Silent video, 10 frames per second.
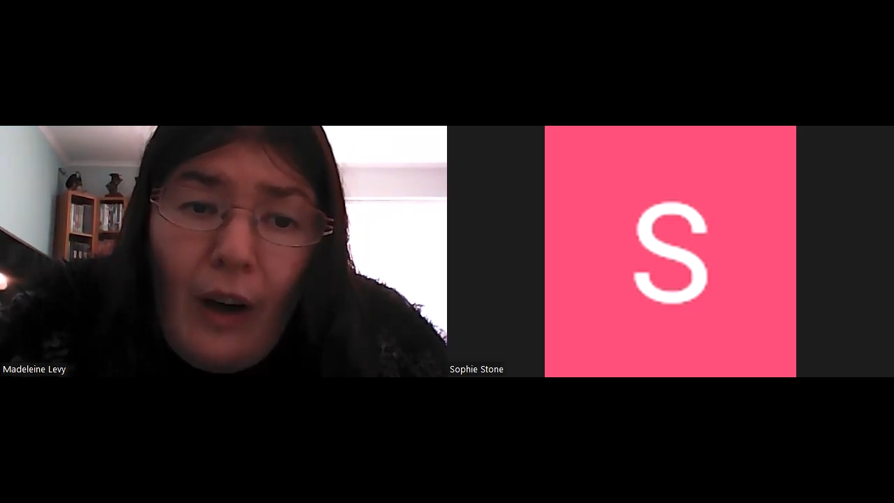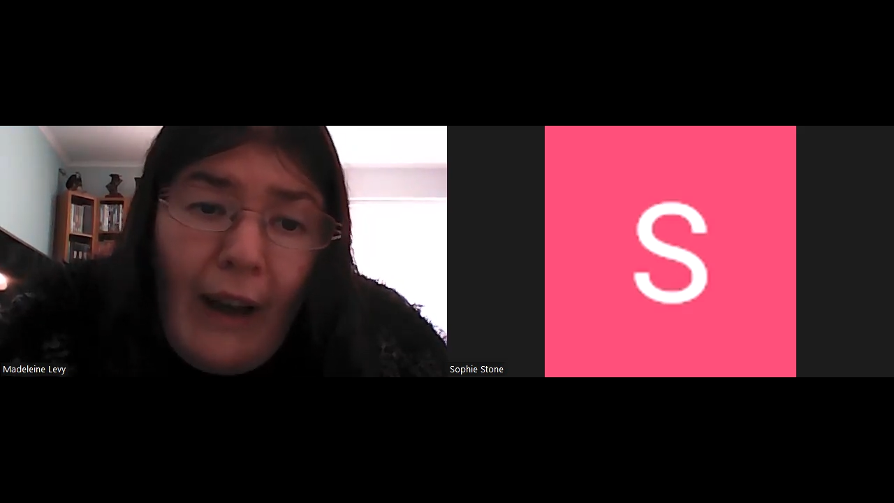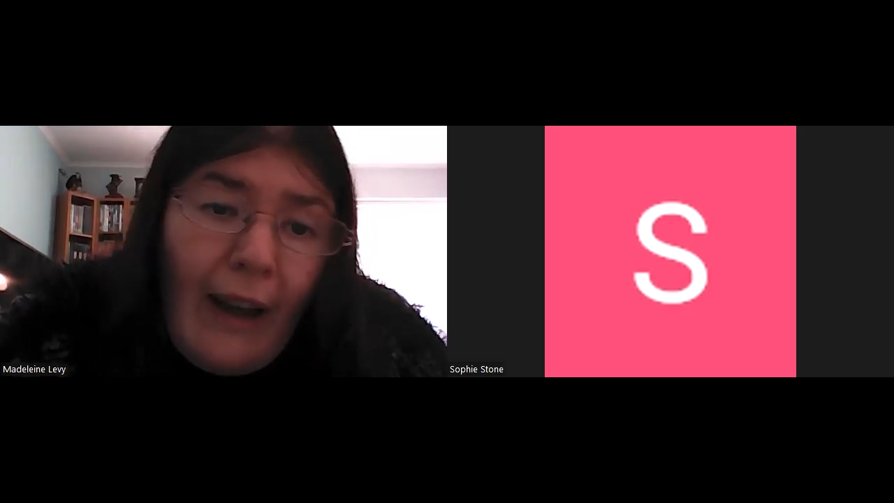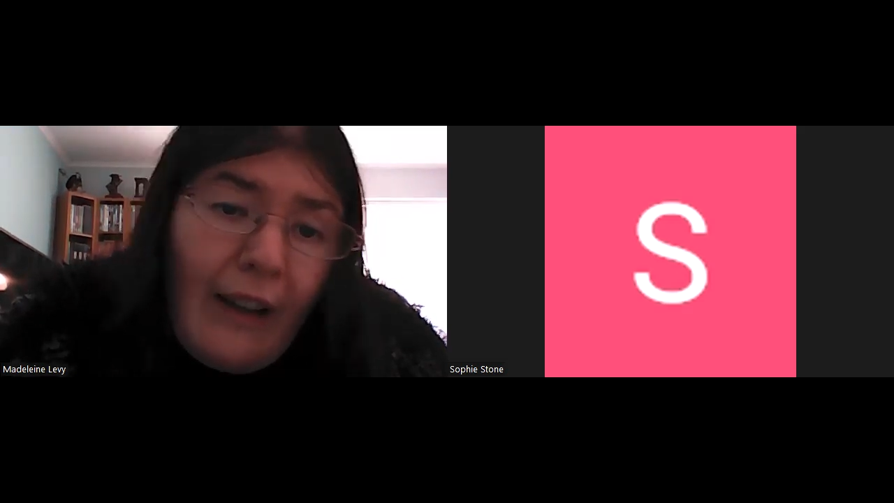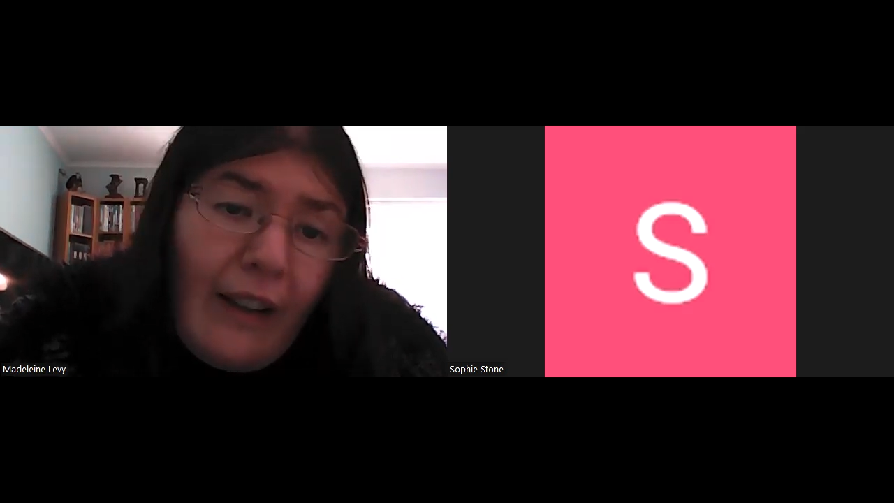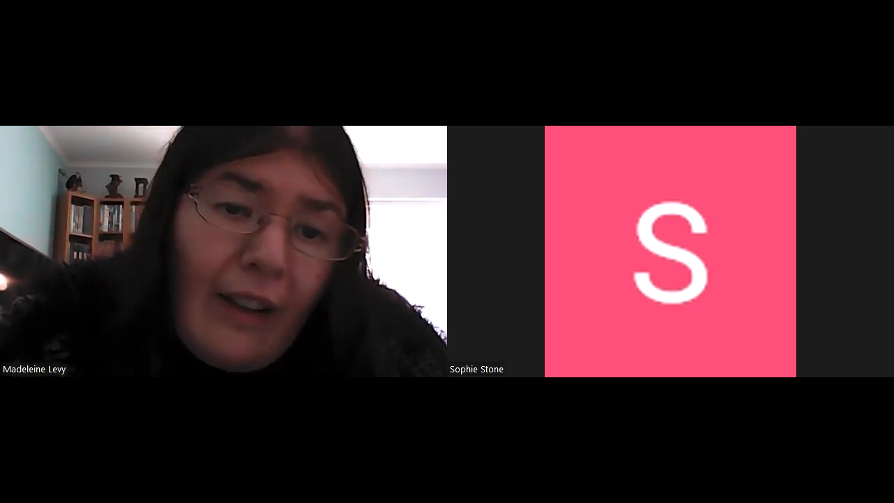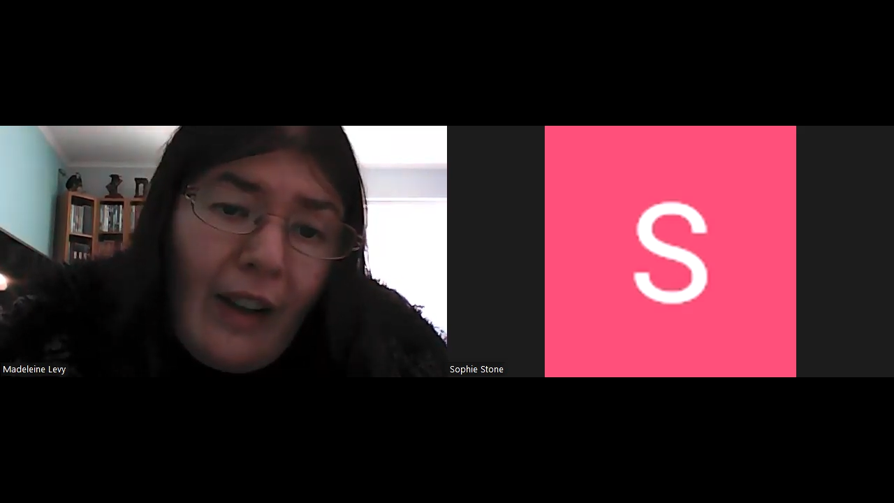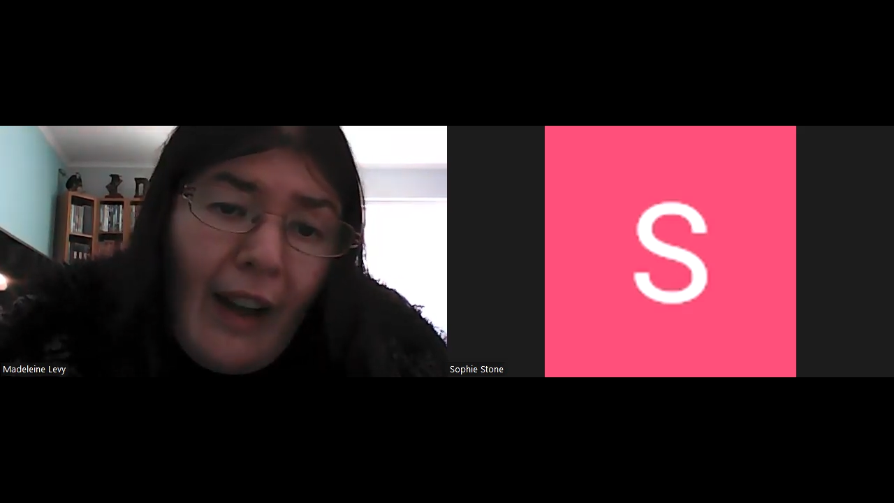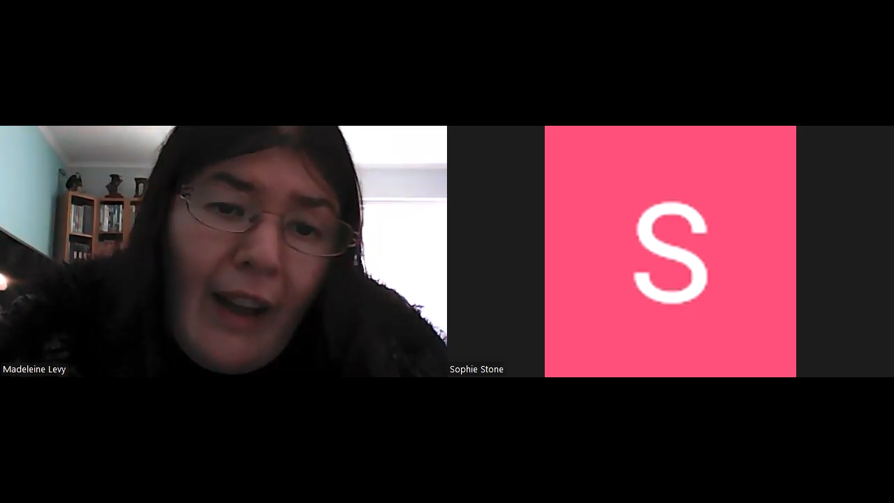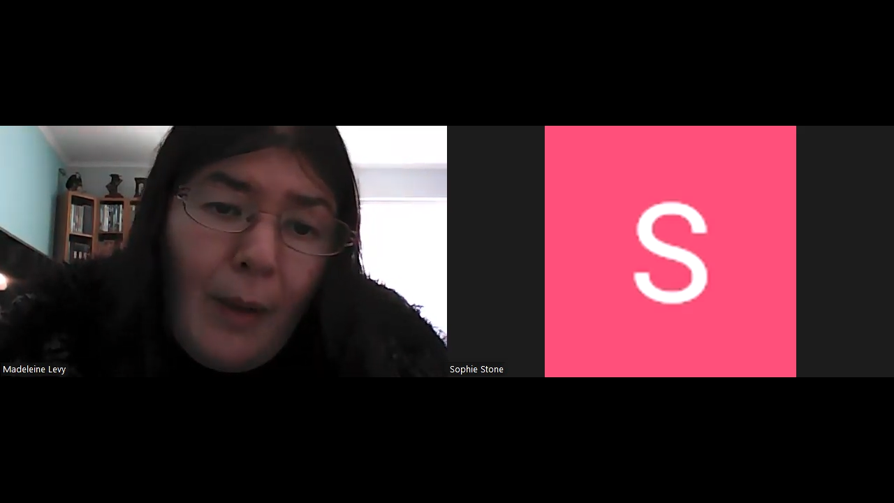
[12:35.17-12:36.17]
and
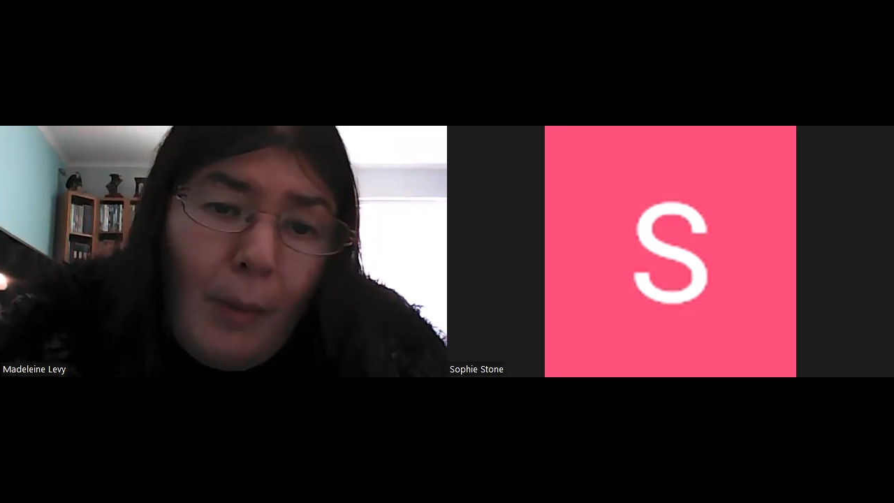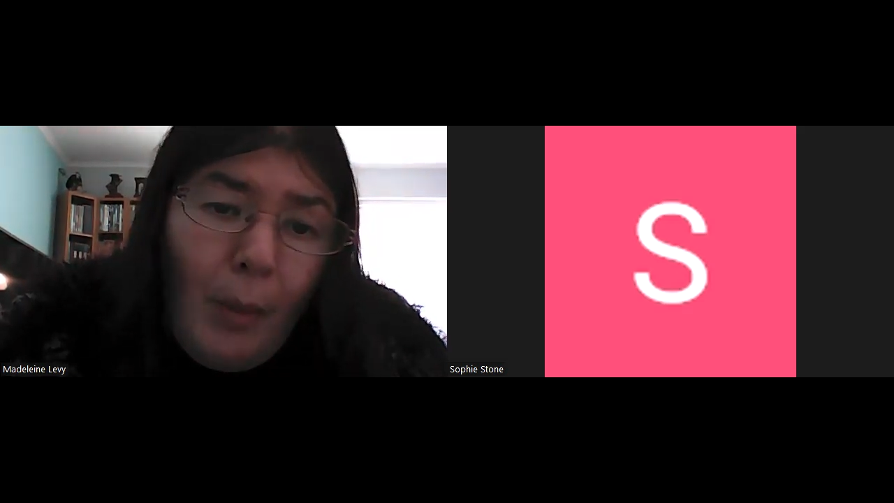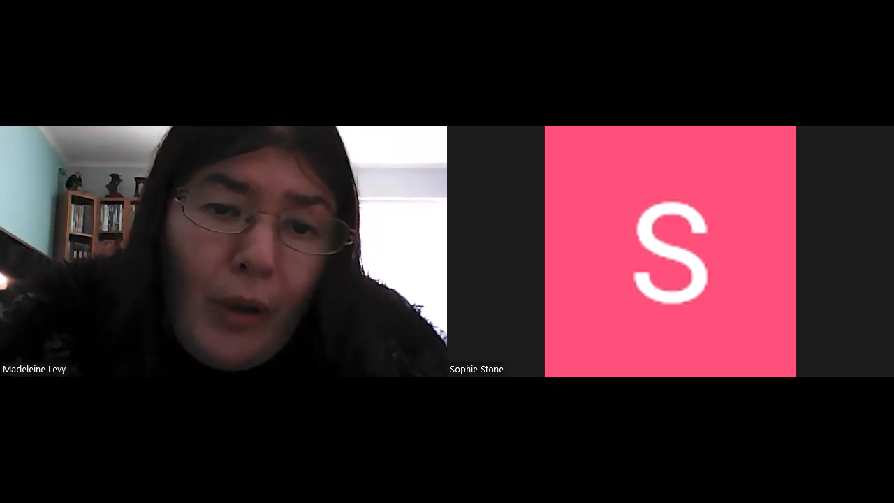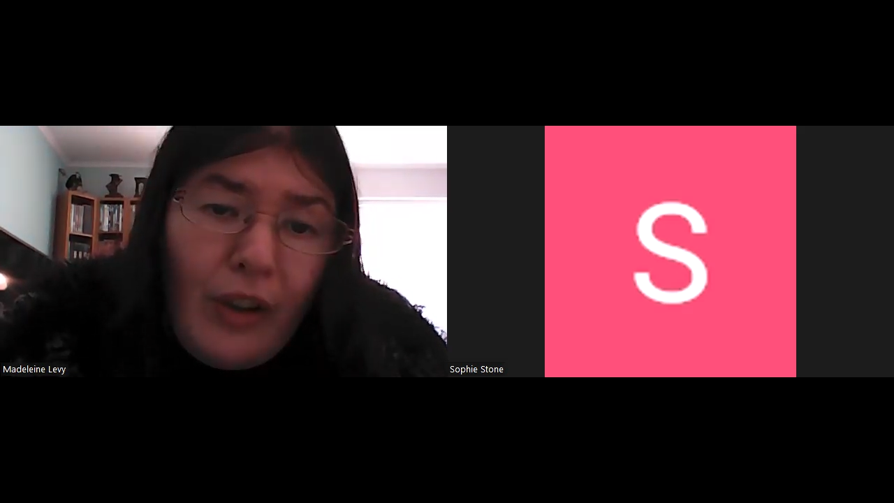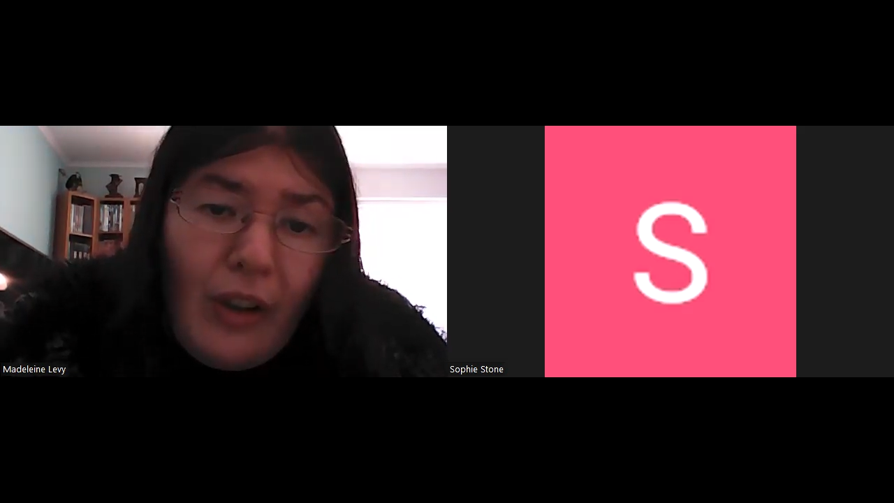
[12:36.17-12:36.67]
a body